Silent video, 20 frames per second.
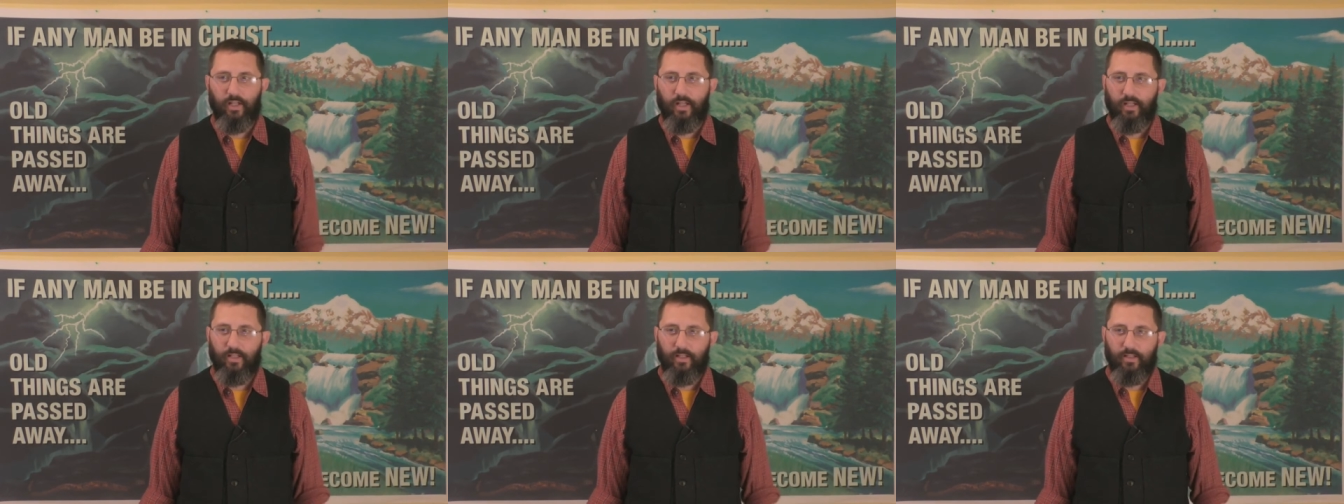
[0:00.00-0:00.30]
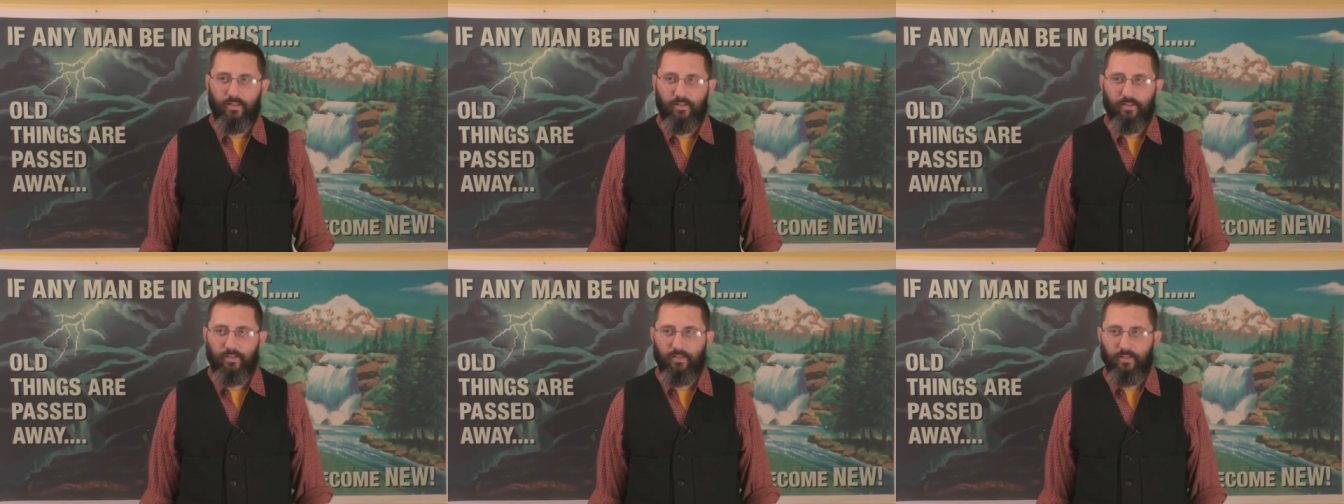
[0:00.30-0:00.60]

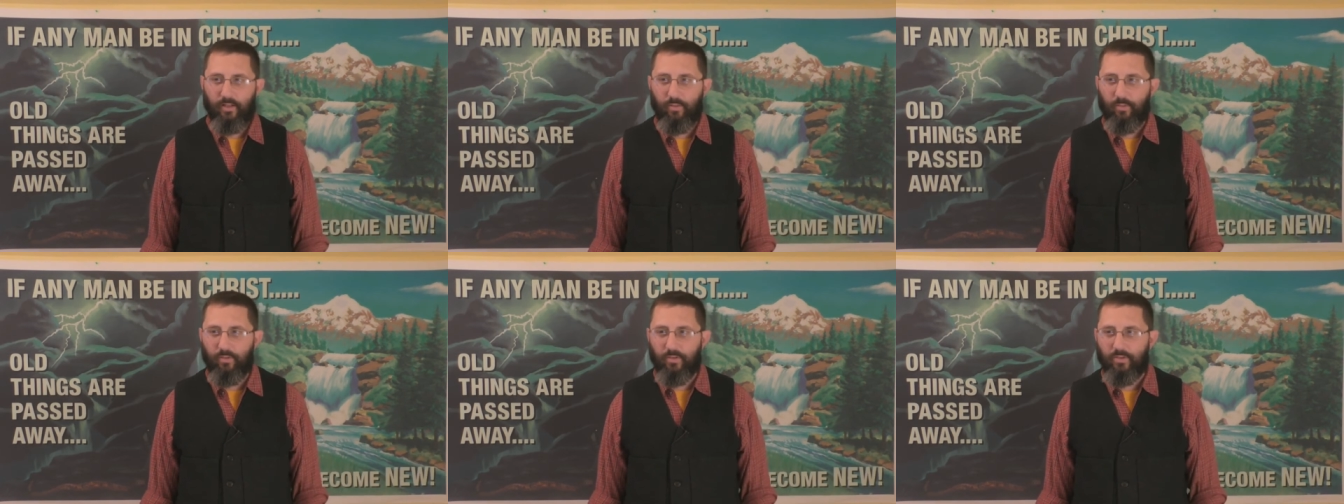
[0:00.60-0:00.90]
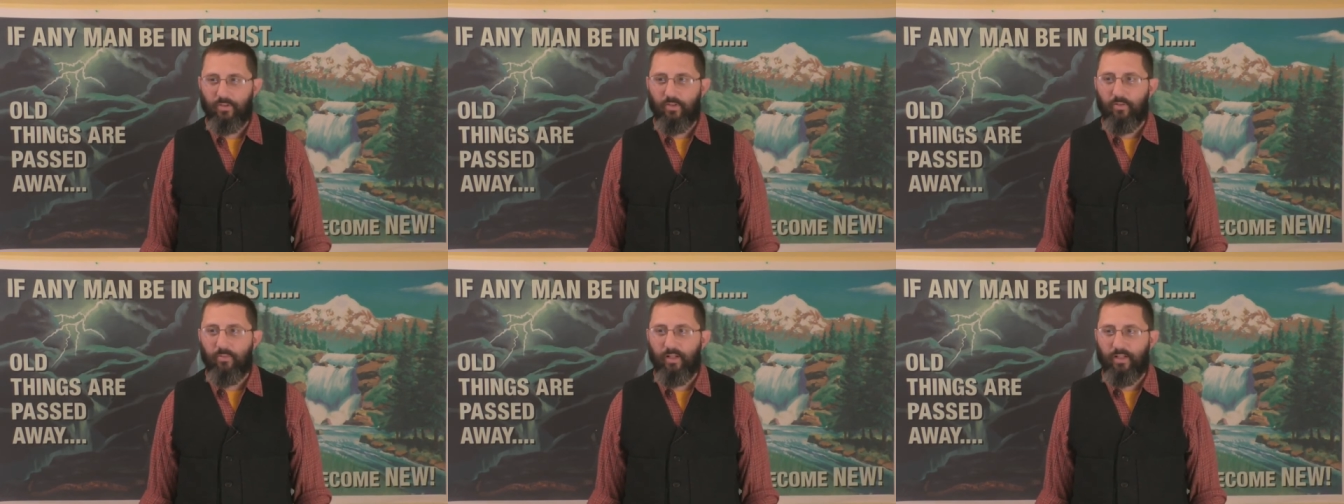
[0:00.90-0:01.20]
and there were
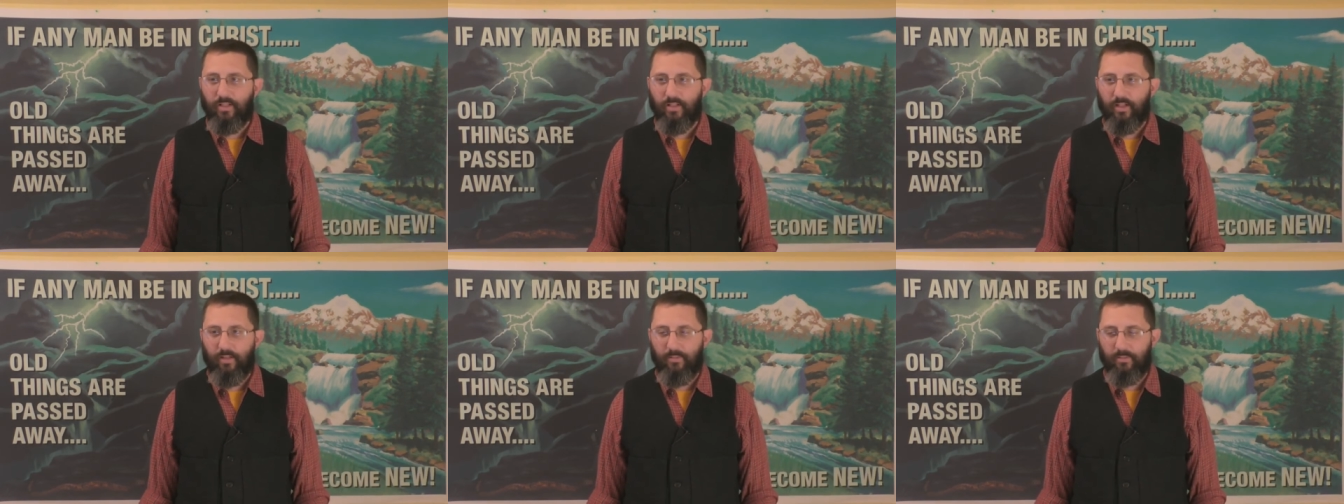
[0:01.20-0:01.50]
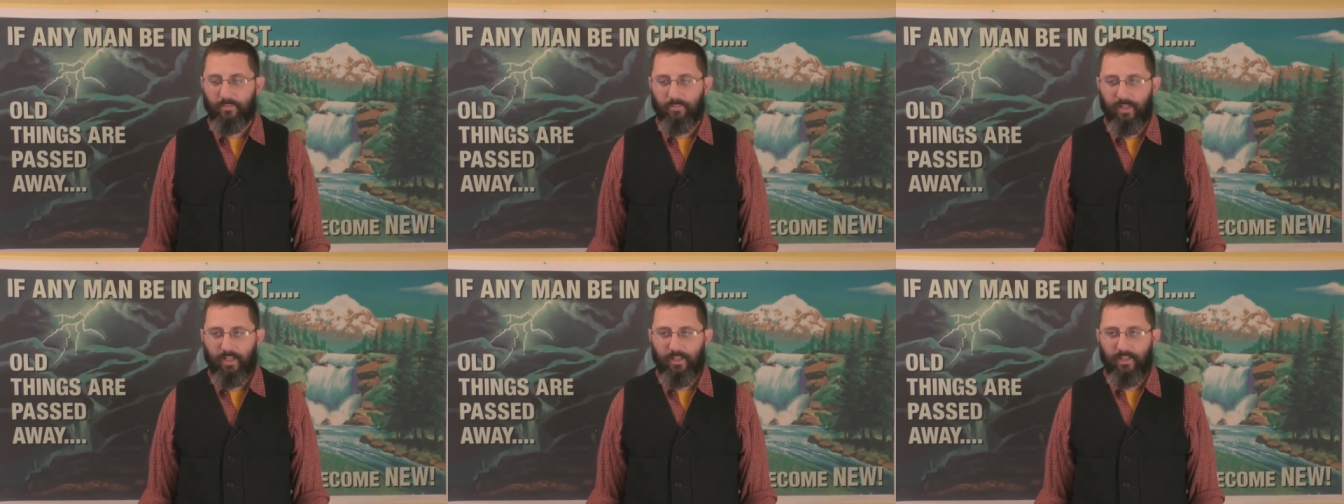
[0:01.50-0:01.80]
so many
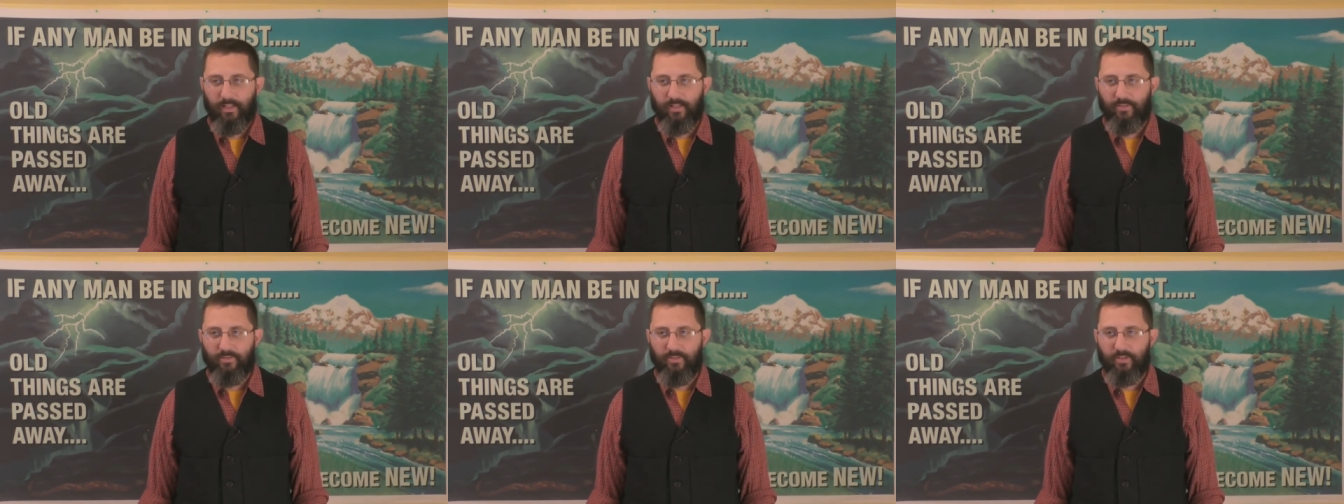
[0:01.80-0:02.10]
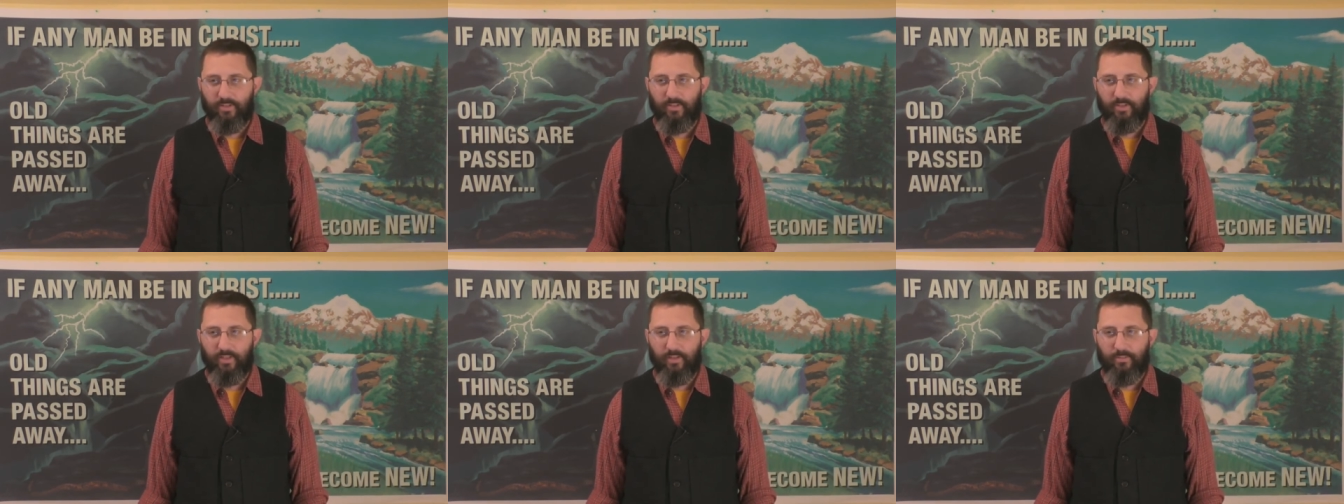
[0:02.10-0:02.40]
times my life
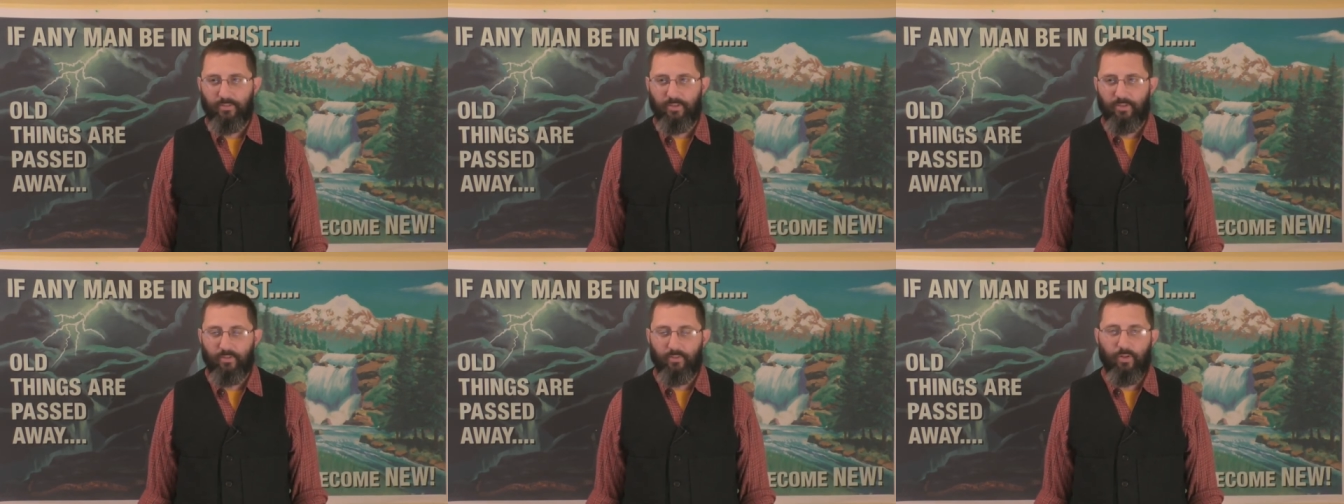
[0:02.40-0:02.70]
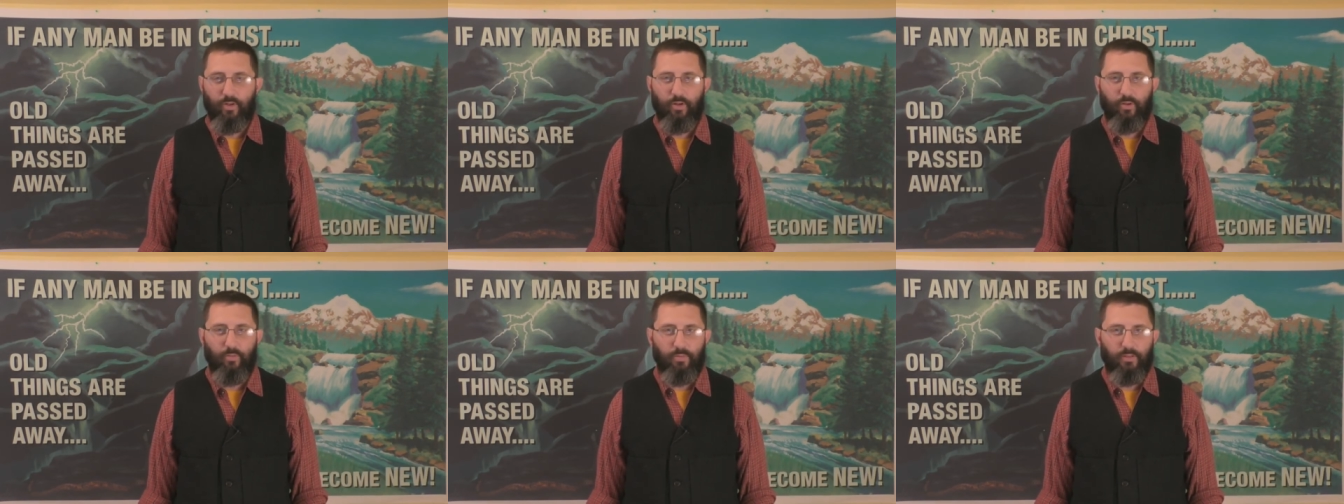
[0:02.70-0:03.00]
just seemed so
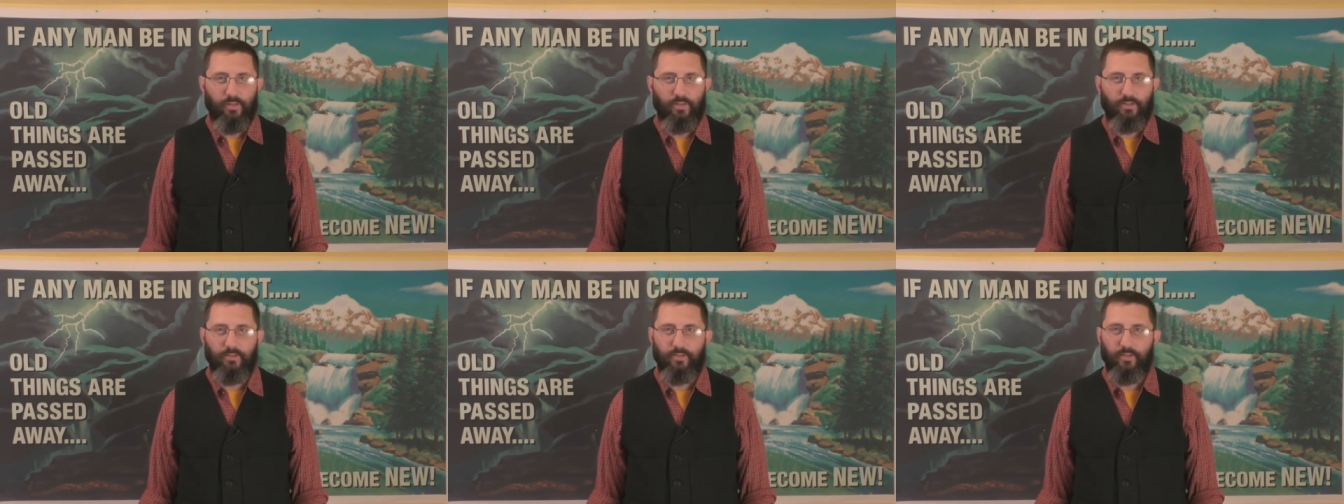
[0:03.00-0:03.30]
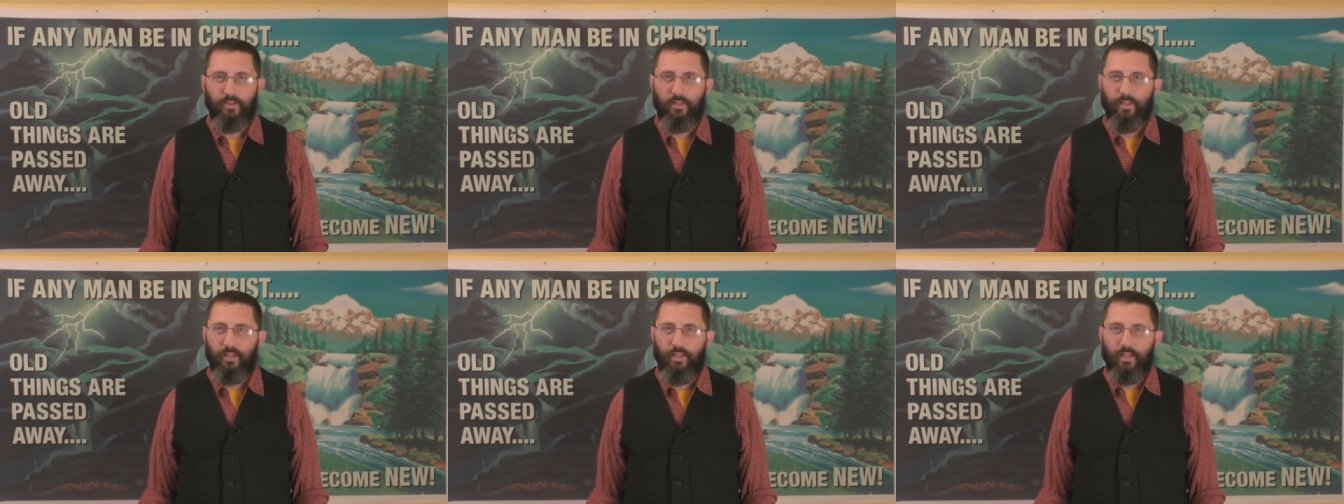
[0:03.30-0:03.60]
hopeless
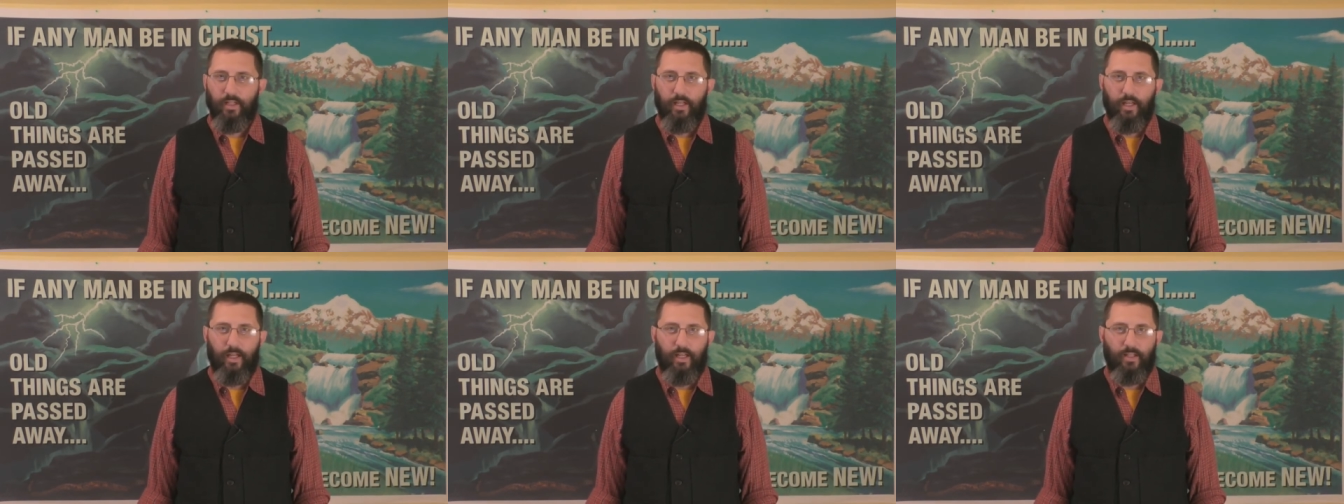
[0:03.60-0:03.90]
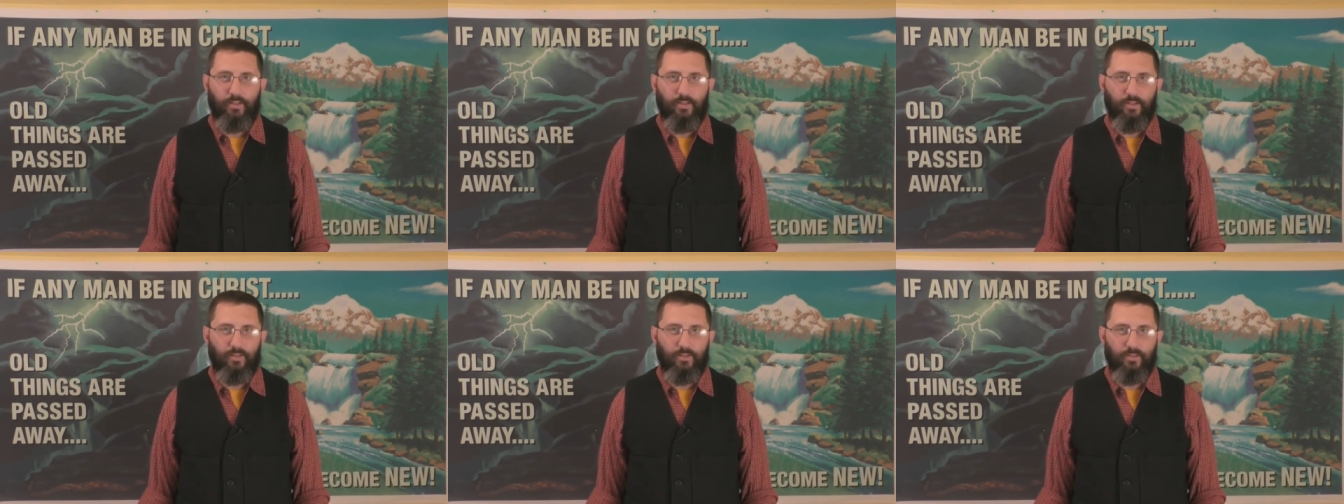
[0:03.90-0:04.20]

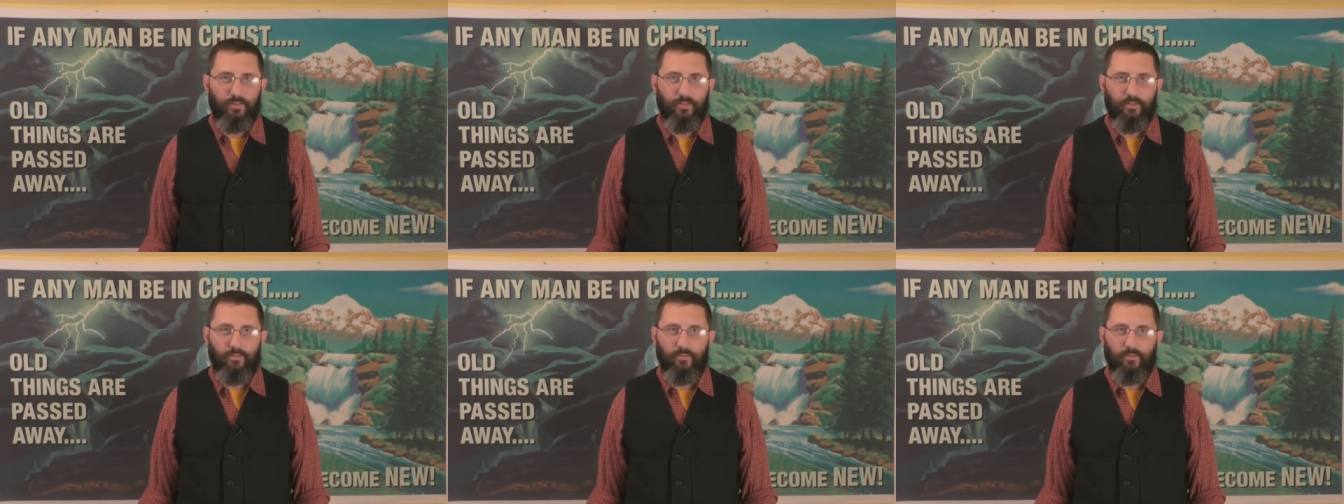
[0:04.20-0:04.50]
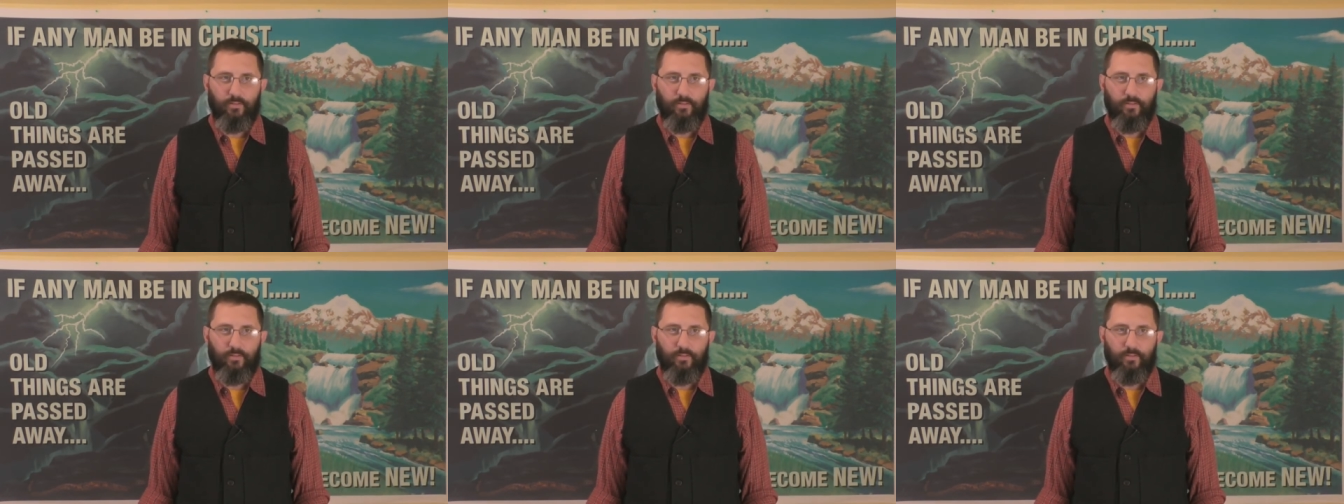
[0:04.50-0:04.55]
and just